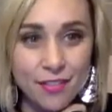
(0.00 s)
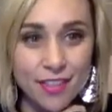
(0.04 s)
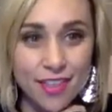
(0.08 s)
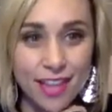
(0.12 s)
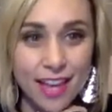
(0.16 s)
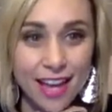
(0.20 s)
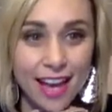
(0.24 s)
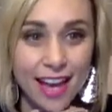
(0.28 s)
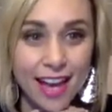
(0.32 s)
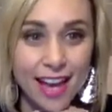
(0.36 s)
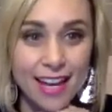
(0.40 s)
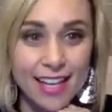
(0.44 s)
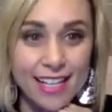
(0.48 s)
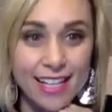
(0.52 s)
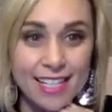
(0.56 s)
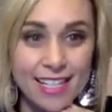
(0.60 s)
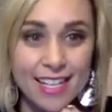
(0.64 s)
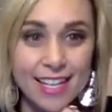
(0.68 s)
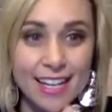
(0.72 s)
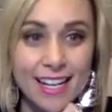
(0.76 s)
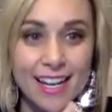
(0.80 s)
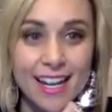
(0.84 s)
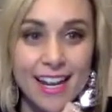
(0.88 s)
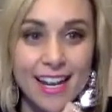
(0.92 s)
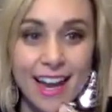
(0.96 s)
that.
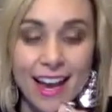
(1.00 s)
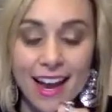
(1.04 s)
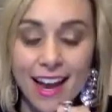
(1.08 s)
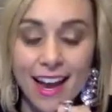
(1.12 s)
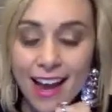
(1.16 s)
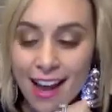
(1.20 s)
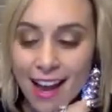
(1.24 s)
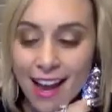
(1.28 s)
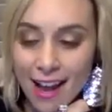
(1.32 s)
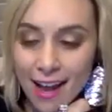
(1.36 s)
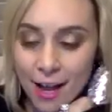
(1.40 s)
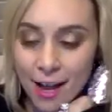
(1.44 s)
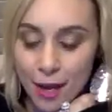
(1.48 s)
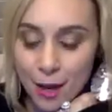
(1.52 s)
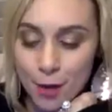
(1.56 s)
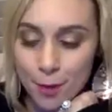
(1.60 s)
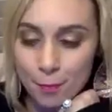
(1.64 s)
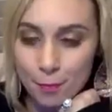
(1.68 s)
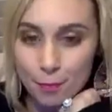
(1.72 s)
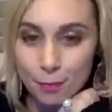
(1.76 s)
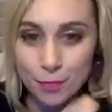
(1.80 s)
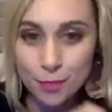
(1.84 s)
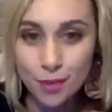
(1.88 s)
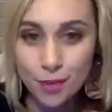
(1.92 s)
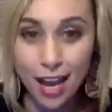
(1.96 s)

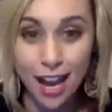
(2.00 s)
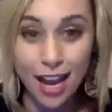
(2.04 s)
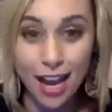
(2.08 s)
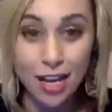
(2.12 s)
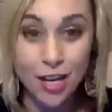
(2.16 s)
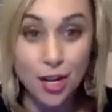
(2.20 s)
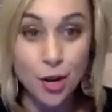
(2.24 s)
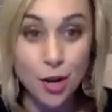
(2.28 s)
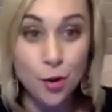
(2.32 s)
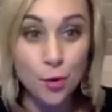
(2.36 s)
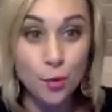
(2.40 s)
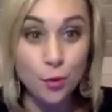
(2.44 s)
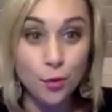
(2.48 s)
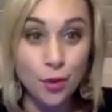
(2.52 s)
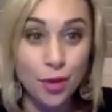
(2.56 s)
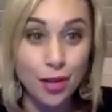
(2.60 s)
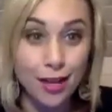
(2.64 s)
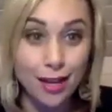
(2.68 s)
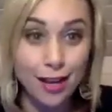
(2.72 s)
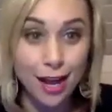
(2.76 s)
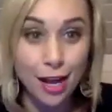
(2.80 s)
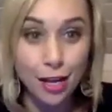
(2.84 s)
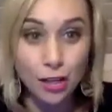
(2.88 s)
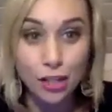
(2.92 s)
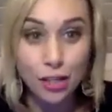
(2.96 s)
I know
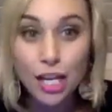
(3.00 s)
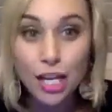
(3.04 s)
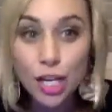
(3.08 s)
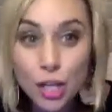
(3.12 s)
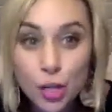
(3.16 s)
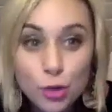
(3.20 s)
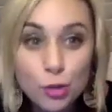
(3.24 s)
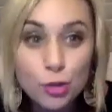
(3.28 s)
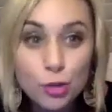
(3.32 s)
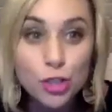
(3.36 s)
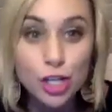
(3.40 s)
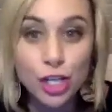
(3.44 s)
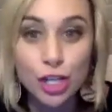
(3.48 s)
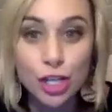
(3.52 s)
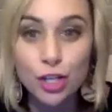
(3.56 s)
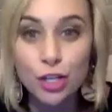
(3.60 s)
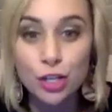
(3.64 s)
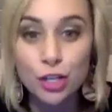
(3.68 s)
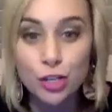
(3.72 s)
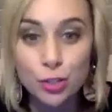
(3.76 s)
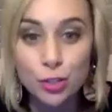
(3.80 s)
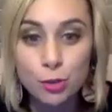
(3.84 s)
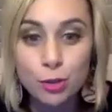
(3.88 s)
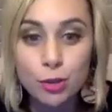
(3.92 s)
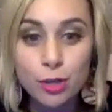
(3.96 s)
I'll let you share your
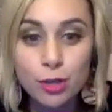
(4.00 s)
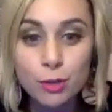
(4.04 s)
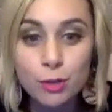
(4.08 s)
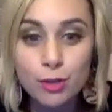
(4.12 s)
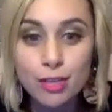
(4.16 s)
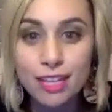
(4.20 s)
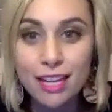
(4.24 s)
story with